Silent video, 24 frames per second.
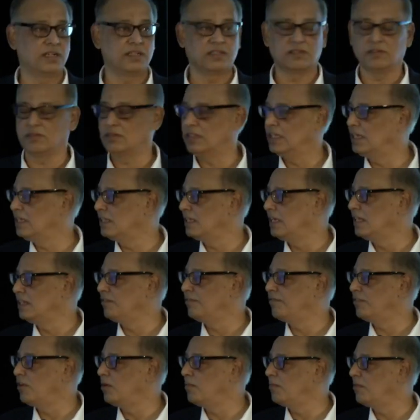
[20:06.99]
So they, in the
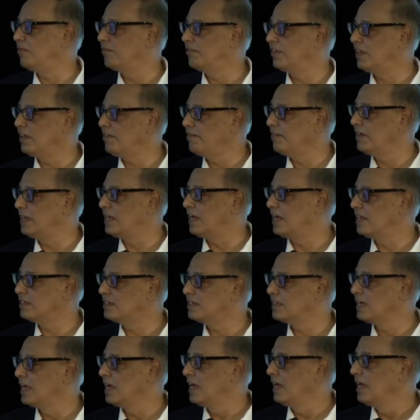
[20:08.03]
form of dividends,